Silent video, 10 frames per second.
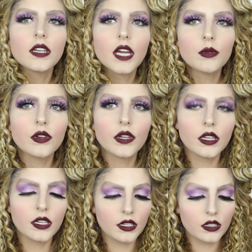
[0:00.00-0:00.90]
Now I'm going
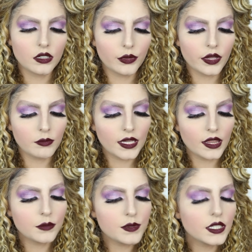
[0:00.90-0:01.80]
in with my
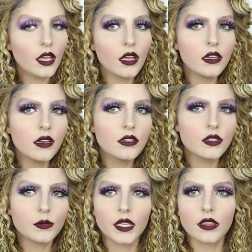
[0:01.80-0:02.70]
lips again
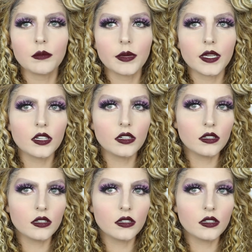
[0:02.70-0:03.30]
to make them bigger.